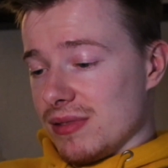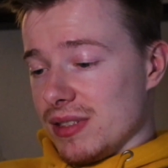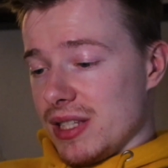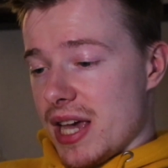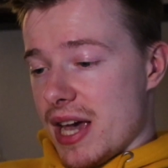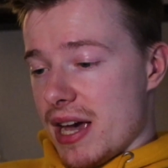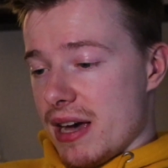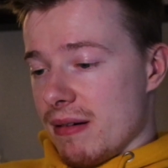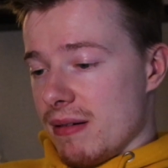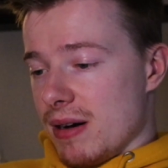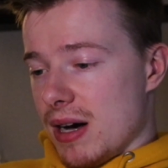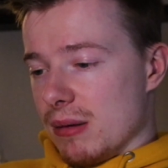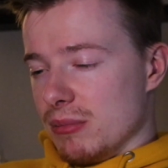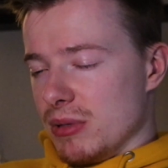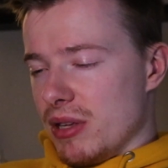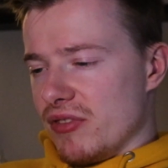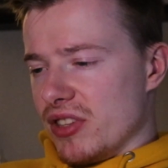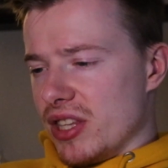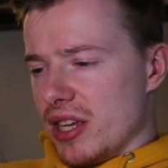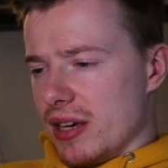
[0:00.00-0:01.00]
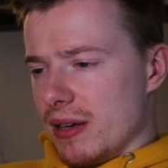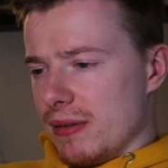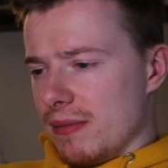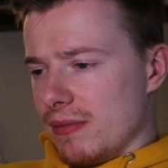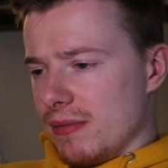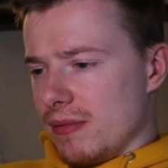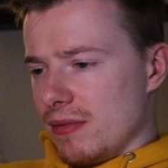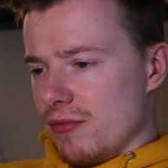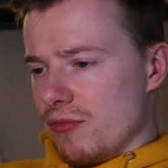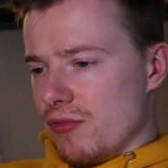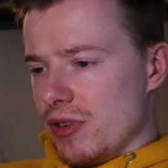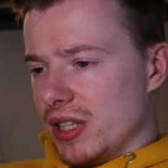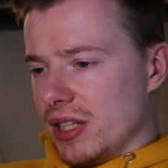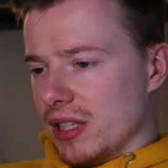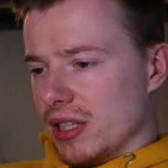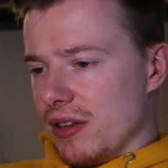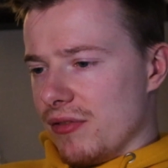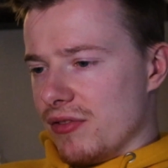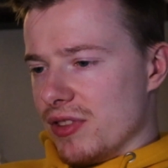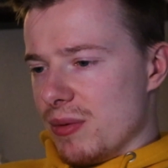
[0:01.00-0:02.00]
Yeah, I'm really
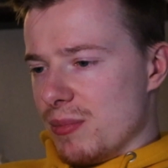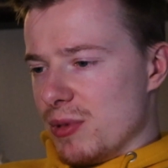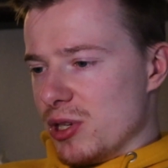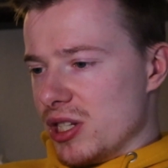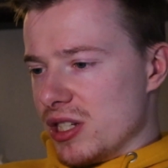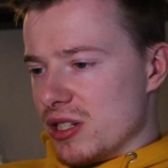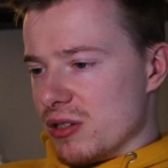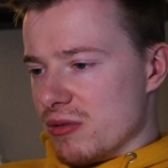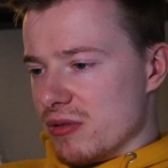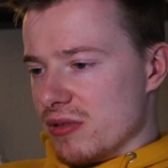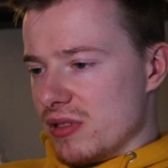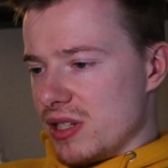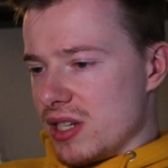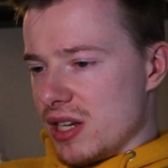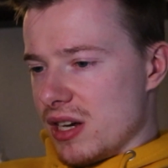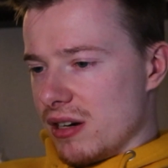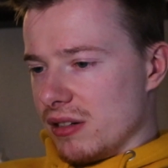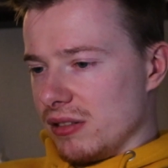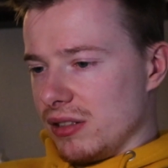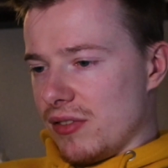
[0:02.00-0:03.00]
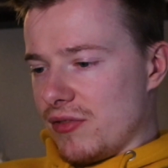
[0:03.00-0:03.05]
loving the moody tones here.